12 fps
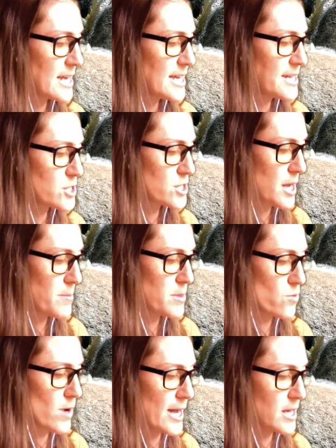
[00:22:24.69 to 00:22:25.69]
each time the
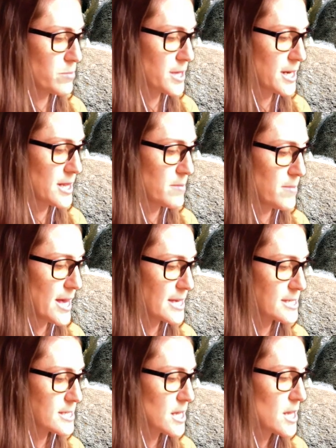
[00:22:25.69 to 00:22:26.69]
rat completed the
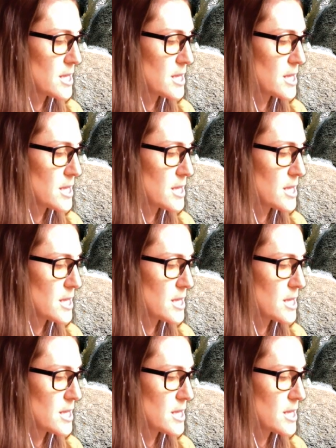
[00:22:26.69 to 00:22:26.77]
maze,